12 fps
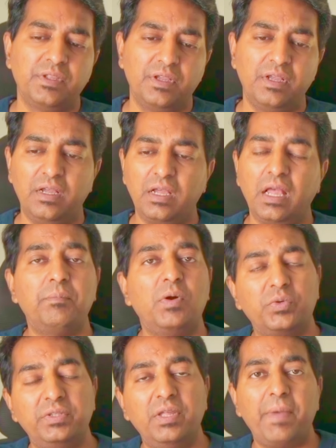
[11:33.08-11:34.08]

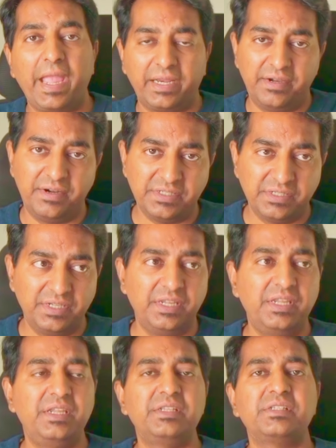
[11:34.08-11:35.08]
about the MAC address
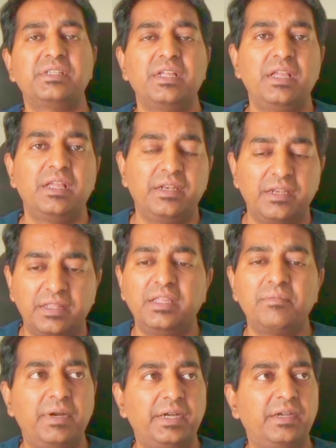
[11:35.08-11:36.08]
is
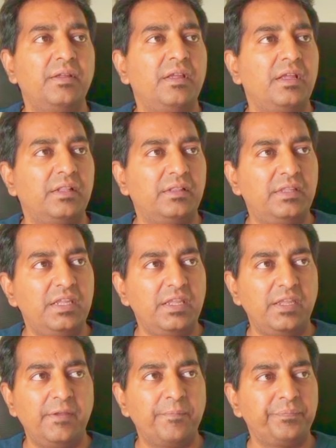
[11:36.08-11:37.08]
nothing but
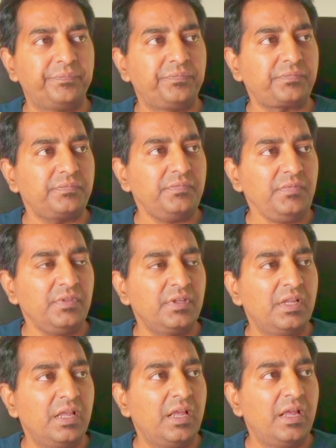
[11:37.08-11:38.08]
the
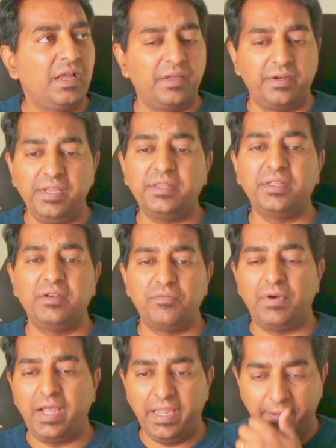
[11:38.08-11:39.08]
reason
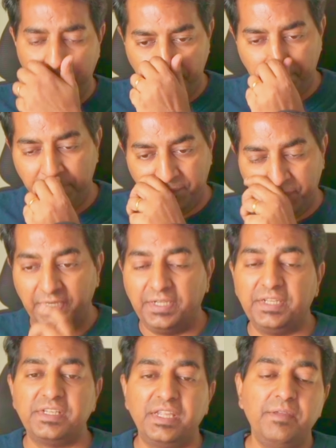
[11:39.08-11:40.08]
why it
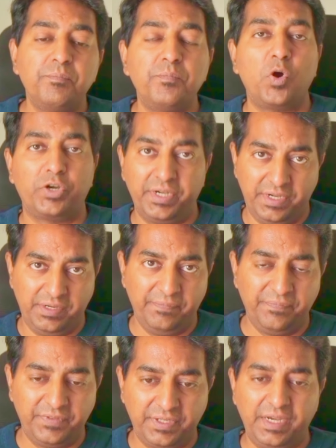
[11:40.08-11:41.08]
is important,
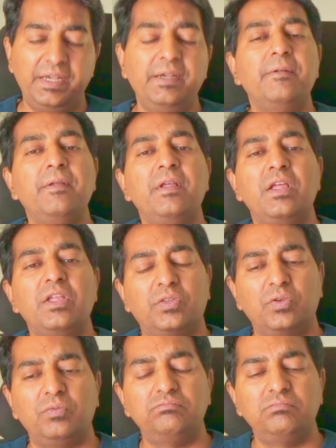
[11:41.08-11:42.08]
right?
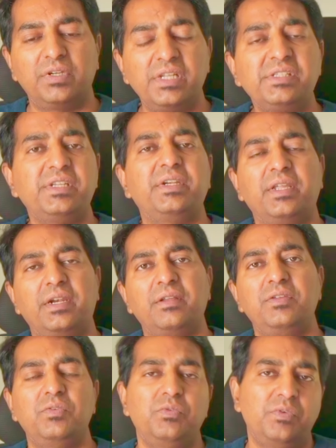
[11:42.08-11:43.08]
So consider
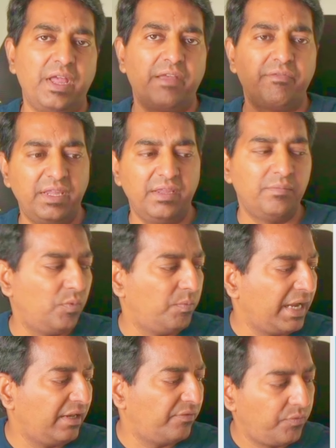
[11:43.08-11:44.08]
you have a
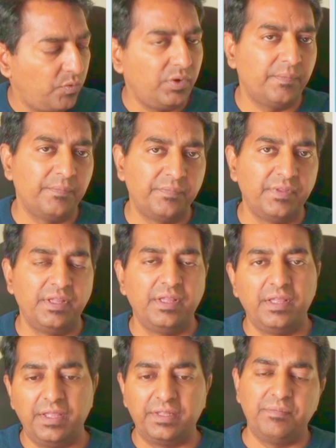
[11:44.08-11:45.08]
mobile phone.
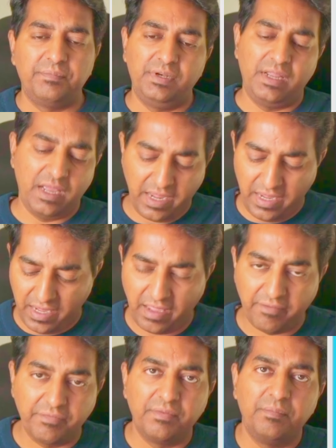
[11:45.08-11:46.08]
Example, I
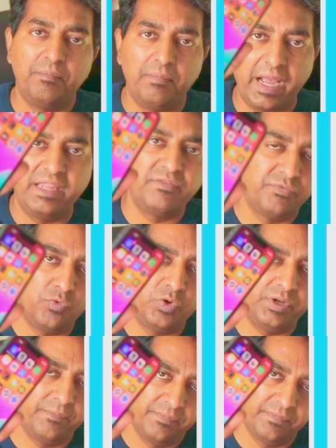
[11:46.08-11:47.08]
have my phone